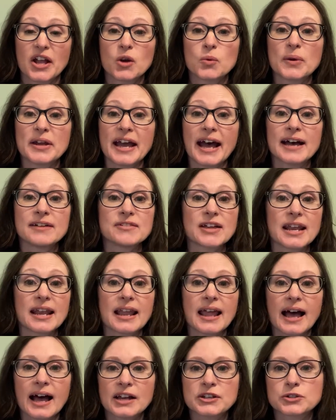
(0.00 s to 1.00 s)
We have a
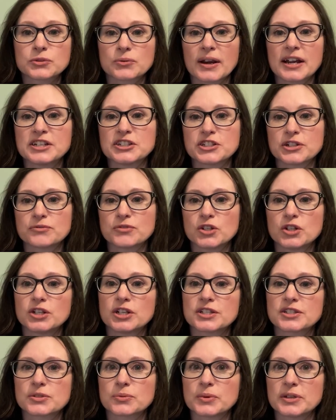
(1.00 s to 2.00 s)
large range of
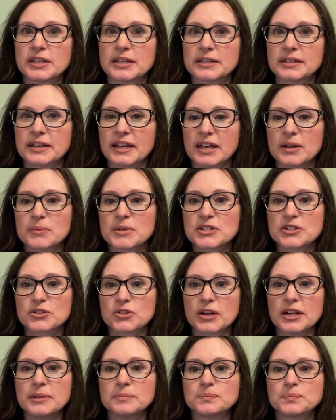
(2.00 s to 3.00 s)
units within
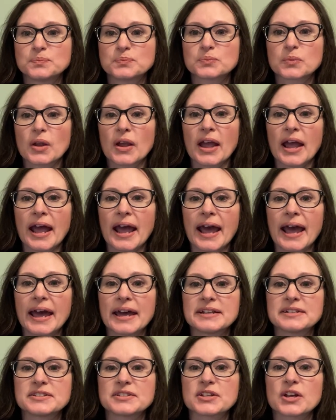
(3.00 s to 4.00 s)
chemistry,
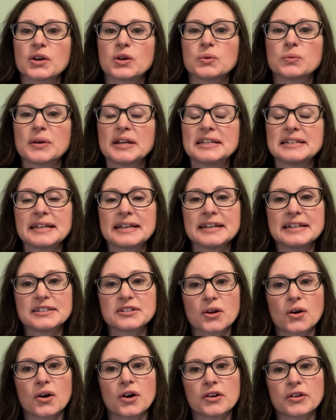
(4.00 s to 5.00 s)
and we lead
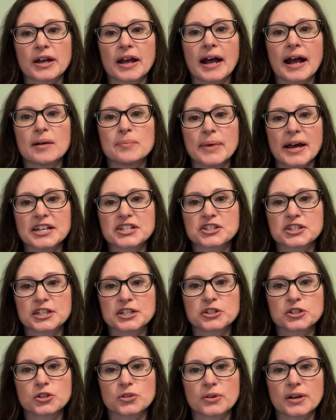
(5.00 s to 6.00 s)
on our bachelor
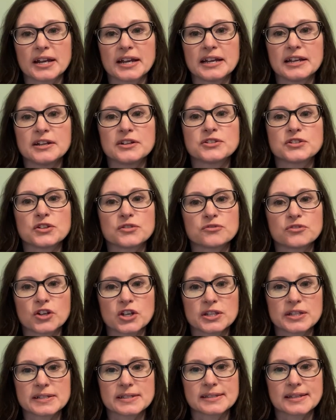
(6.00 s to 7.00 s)
degree to
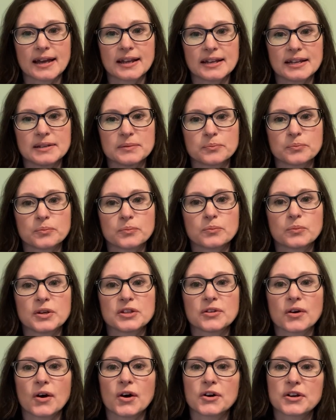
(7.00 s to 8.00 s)
further study
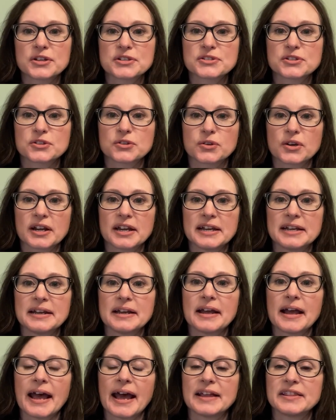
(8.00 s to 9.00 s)
with honours
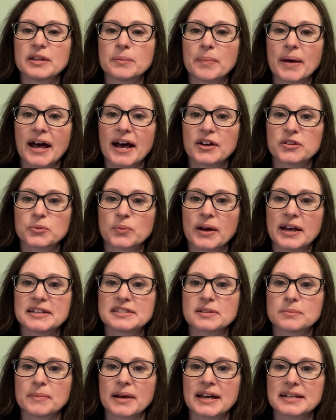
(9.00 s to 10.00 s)
degree and the pathway
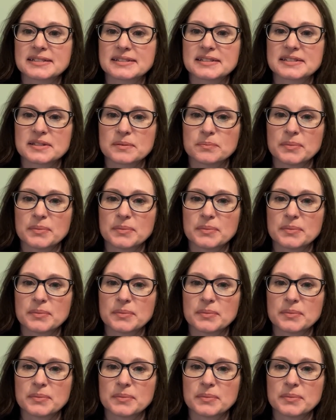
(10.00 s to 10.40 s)
to Masters